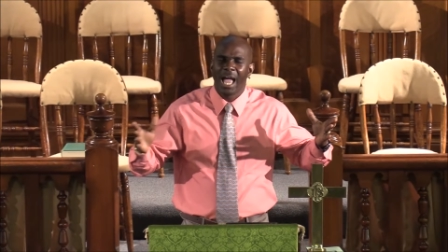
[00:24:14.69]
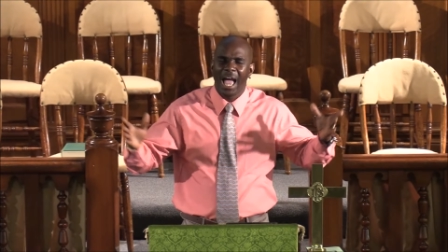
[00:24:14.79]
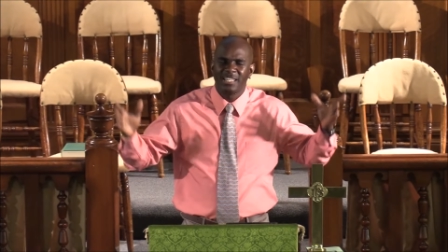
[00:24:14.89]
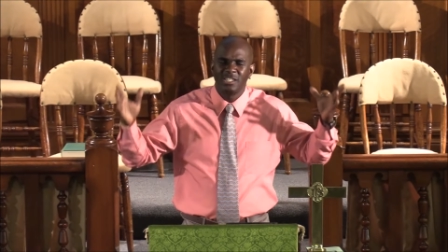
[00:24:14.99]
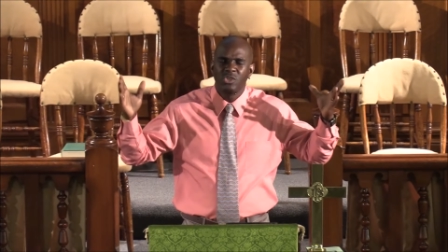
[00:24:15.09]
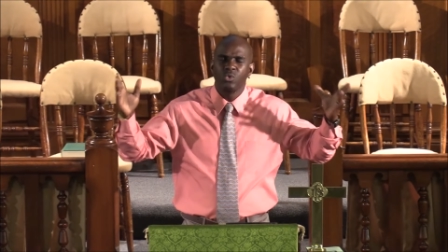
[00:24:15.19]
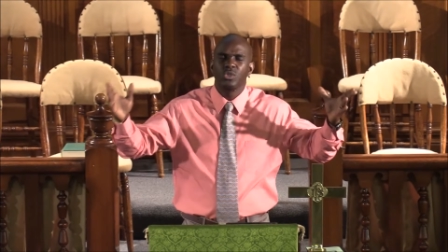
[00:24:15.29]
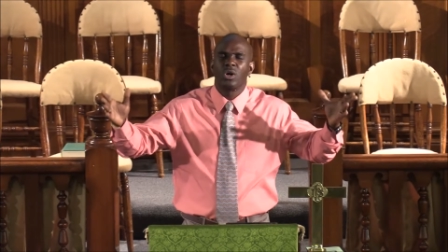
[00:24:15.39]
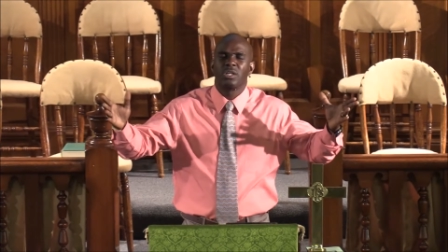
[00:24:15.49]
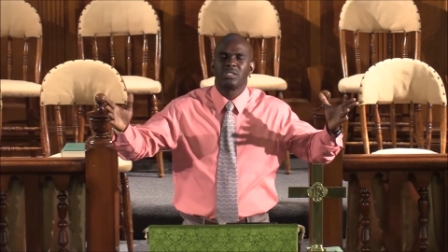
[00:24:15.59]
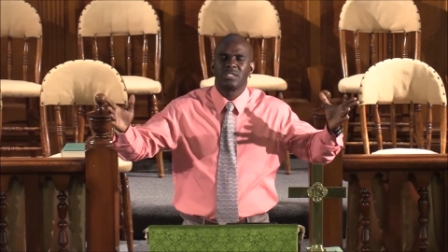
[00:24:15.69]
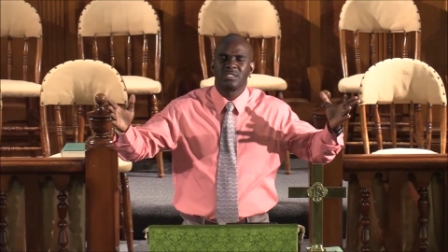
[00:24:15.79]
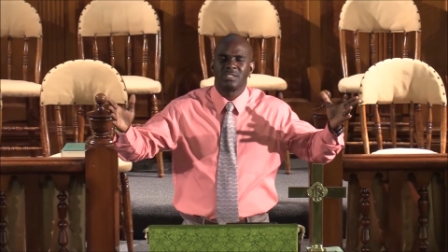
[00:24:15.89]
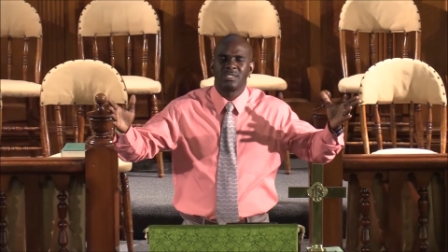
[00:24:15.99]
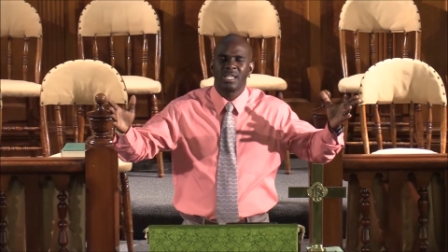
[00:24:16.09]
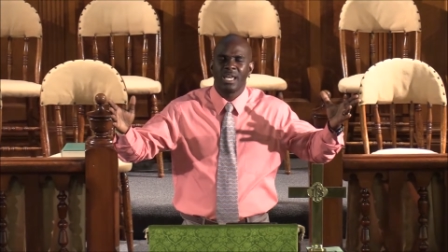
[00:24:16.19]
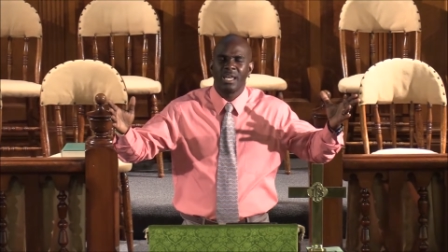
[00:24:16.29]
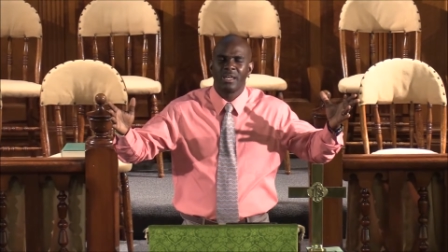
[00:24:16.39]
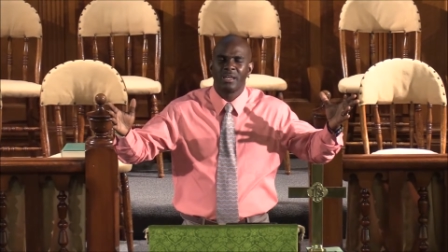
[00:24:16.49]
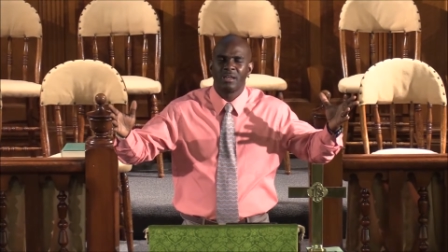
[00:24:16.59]
as you taught us to say,
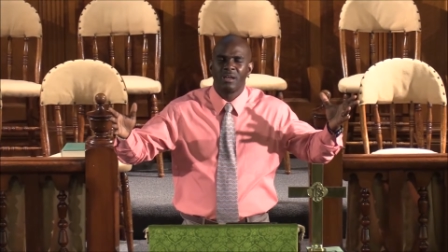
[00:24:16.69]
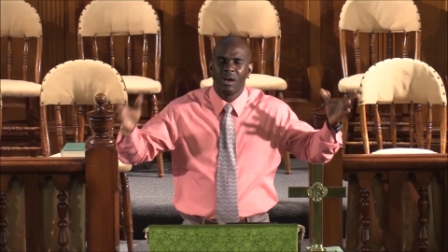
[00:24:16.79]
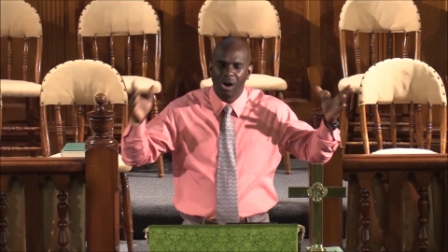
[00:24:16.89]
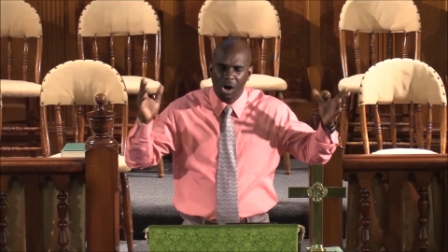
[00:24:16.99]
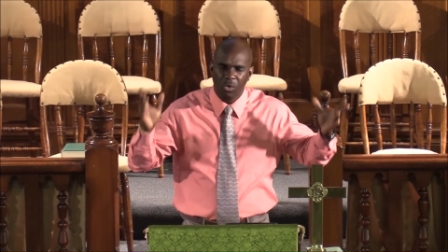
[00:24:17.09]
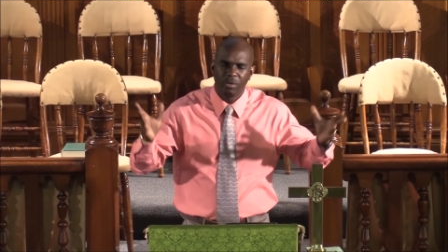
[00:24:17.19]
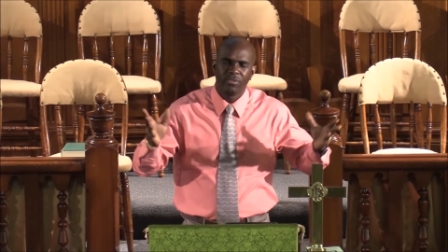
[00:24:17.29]
Our